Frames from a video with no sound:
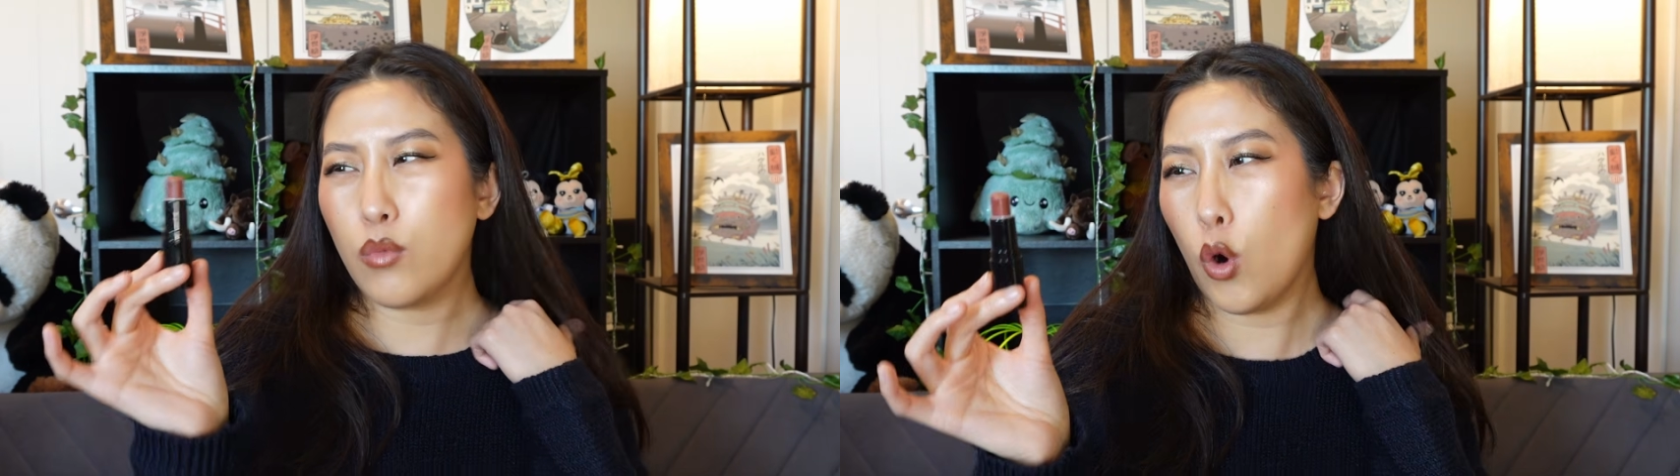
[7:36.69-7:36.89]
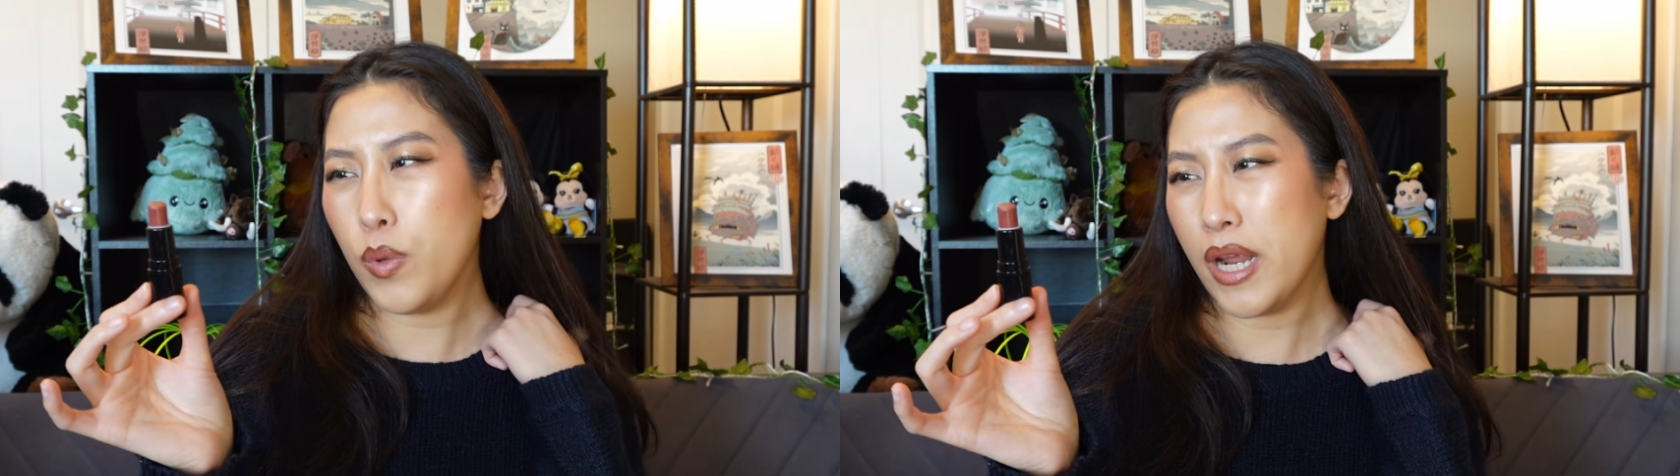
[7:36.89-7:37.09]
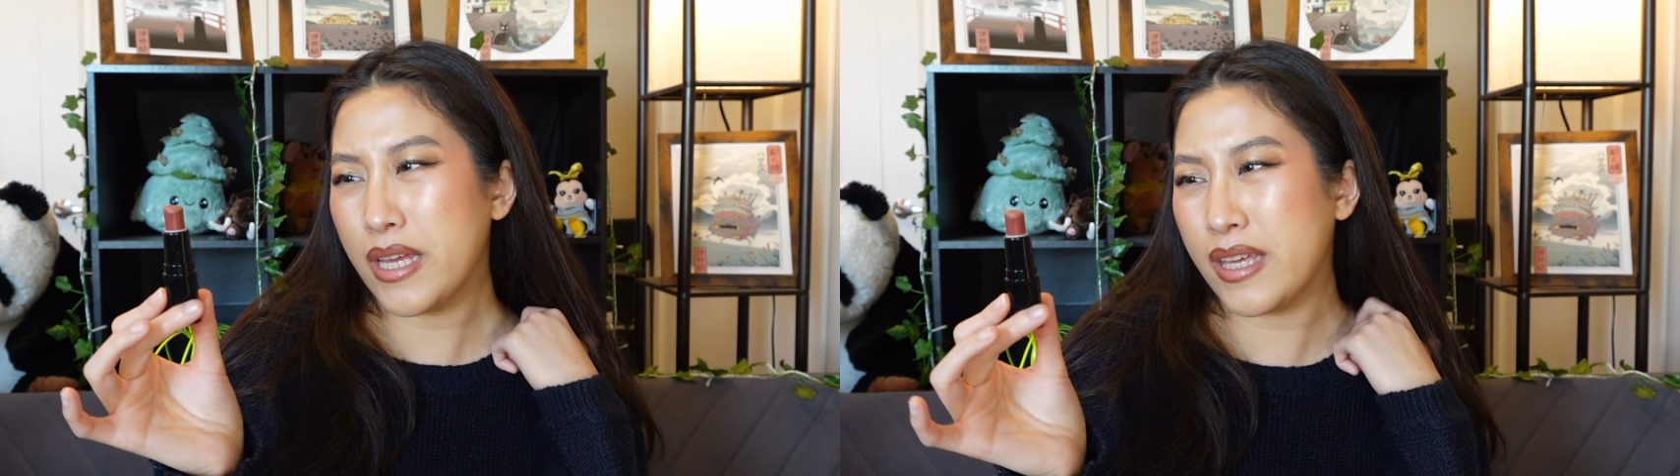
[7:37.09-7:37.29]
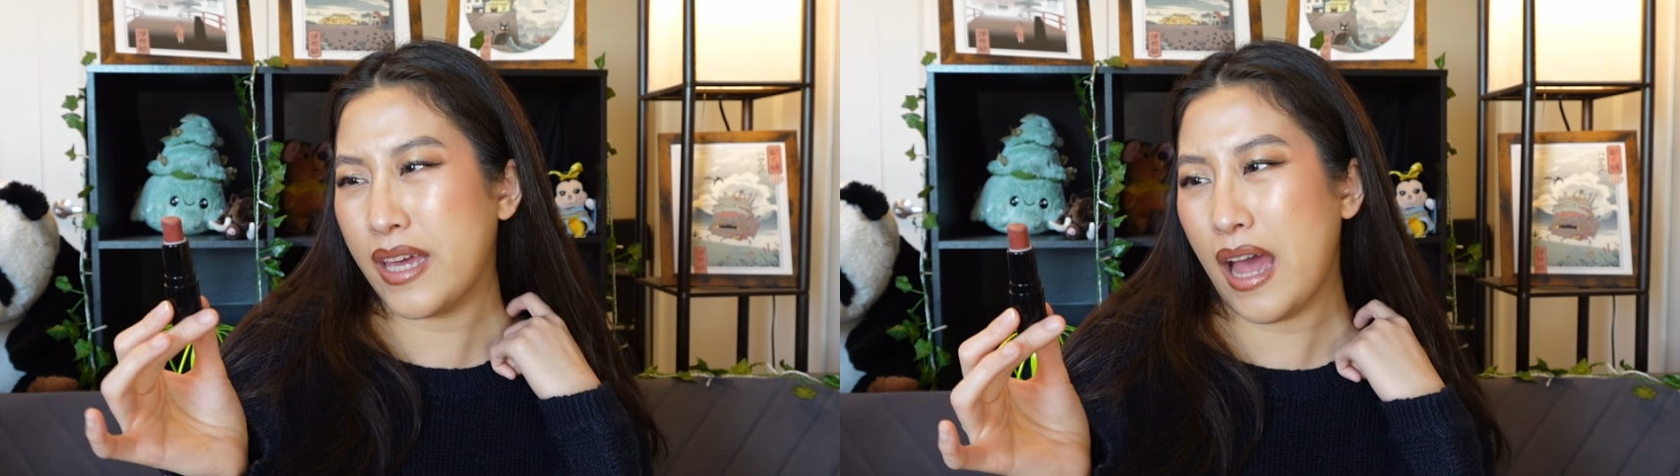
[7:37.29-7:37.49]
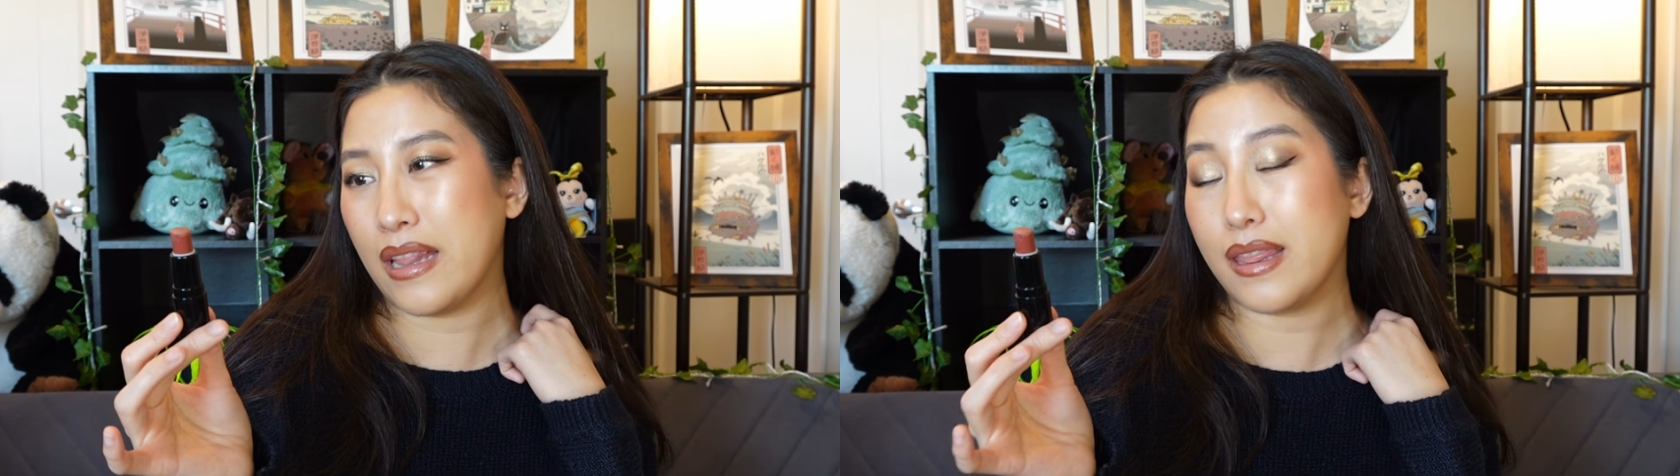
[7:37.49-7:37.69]
So I'm hoping I can
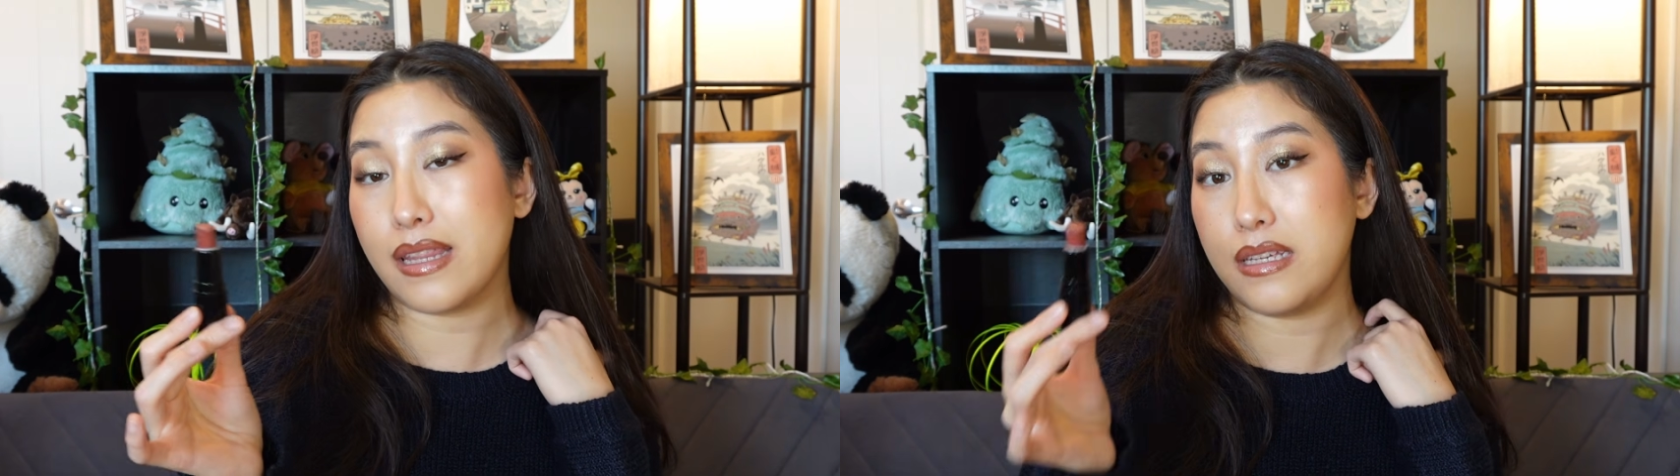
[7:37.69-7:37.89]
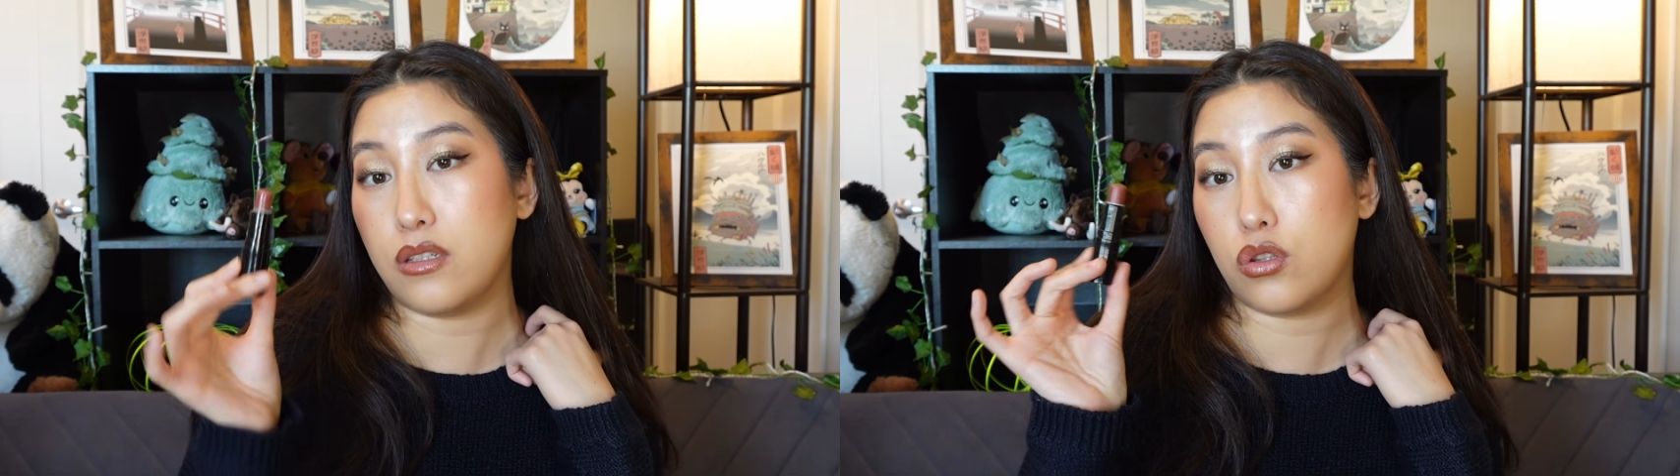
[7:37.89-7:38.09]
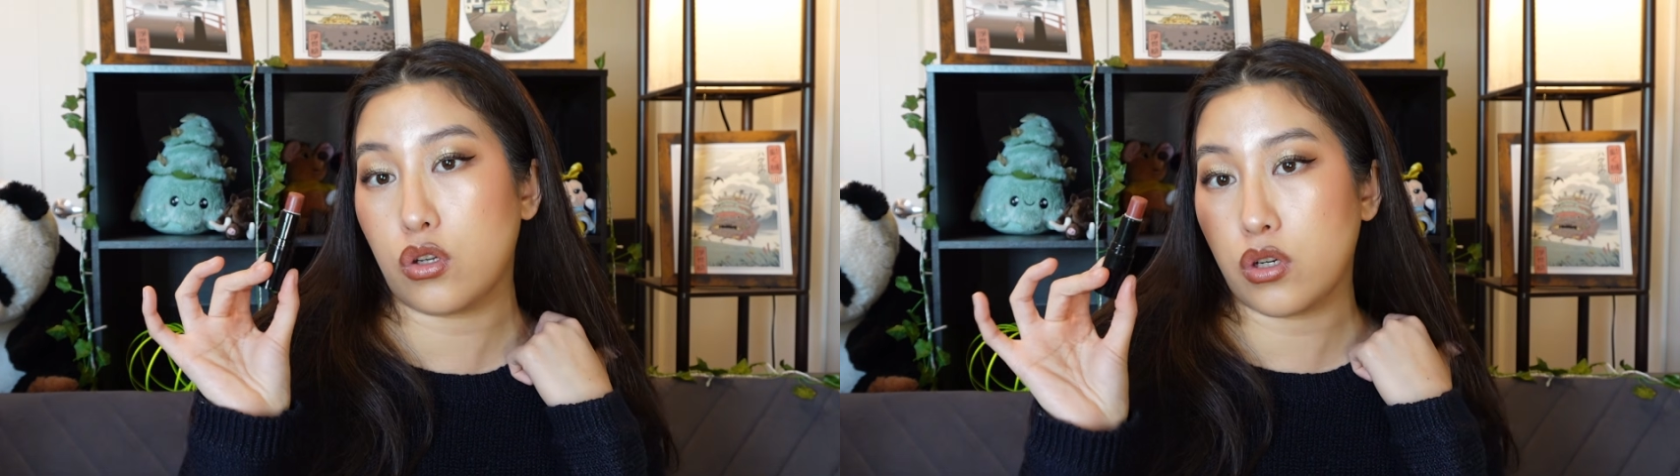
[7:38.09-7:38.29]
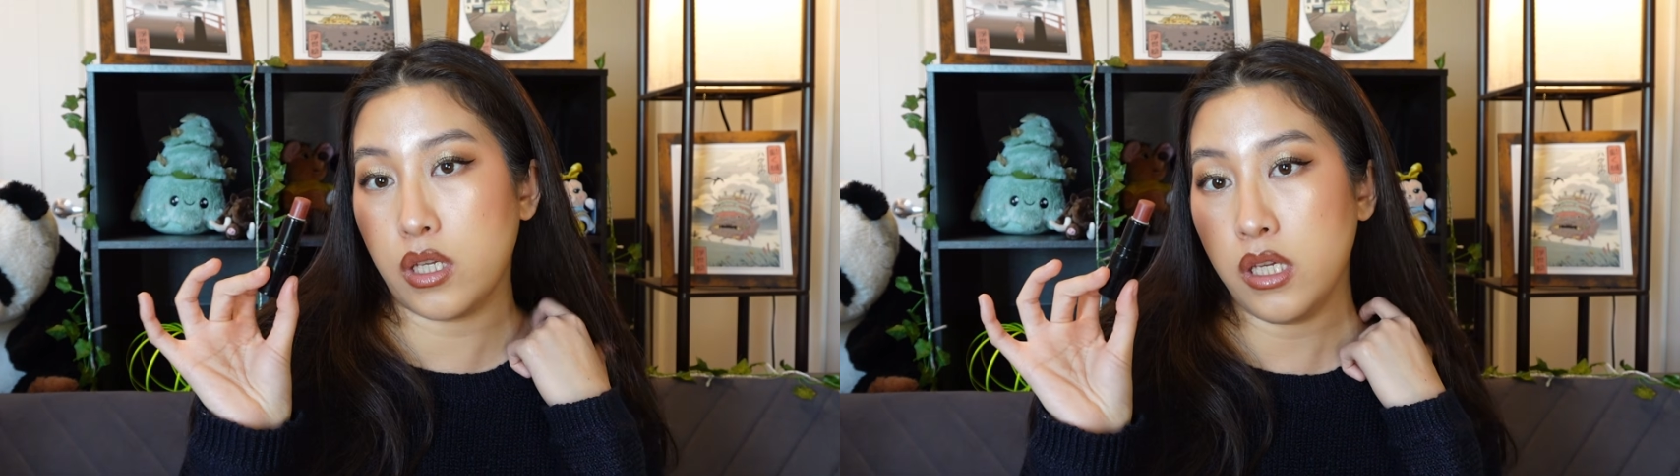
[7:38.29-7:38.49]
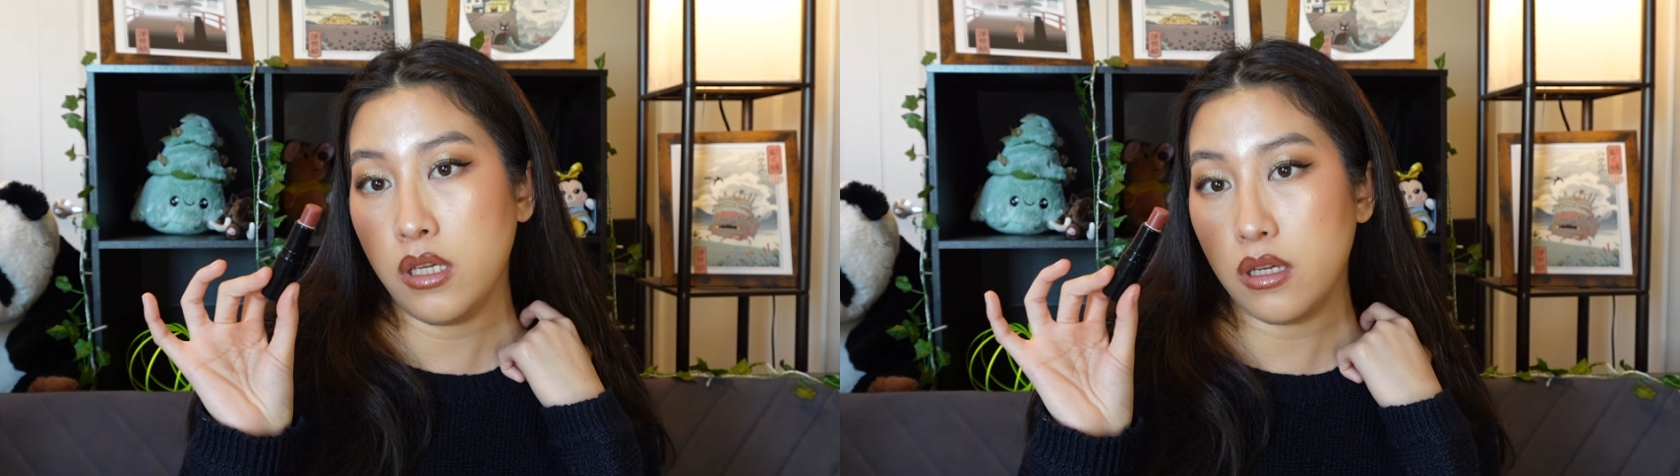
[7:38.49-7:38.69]
get at least
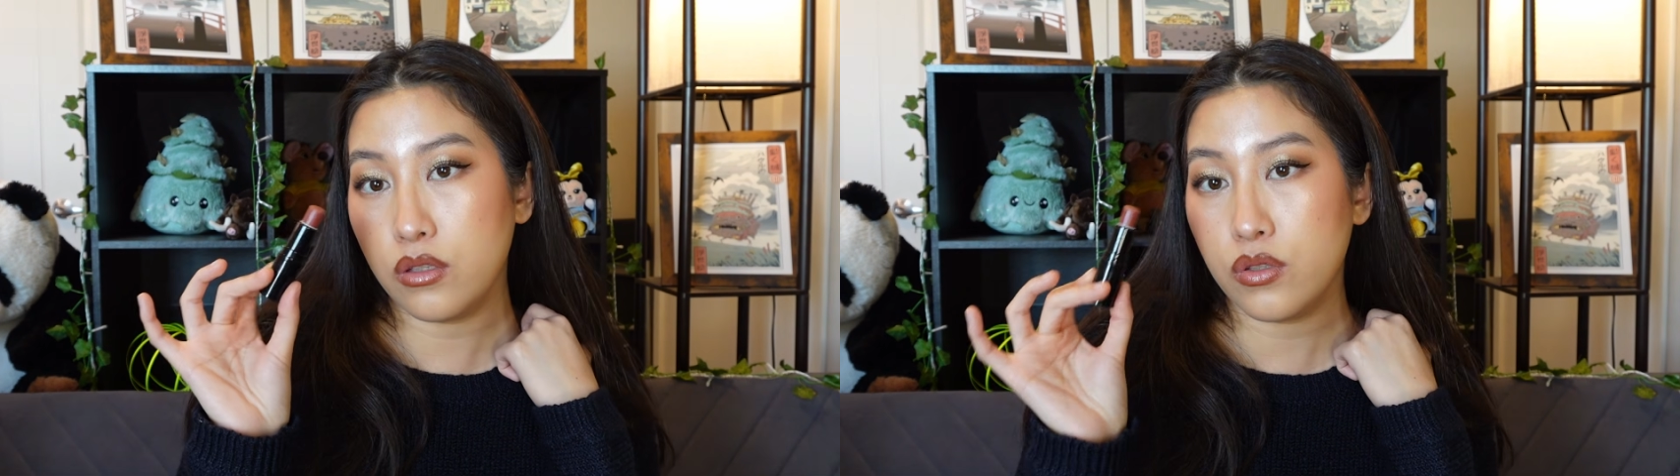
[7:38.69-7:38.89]
30